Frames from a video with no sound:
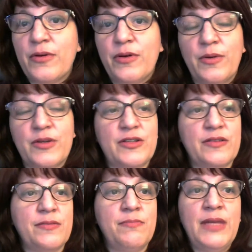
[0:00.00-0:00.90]
who are
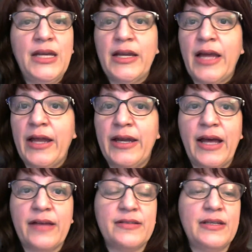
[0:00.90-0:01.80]
just mean and
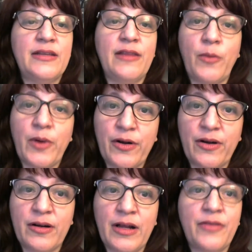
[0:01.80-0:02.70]
nasty and they want to
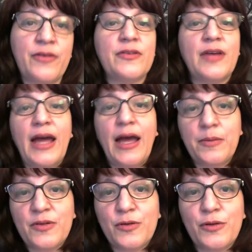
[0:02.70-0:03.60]
hurt others?
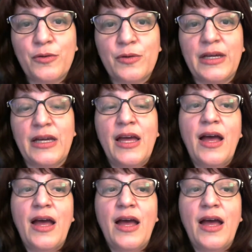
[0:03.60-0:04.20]
Absolutely.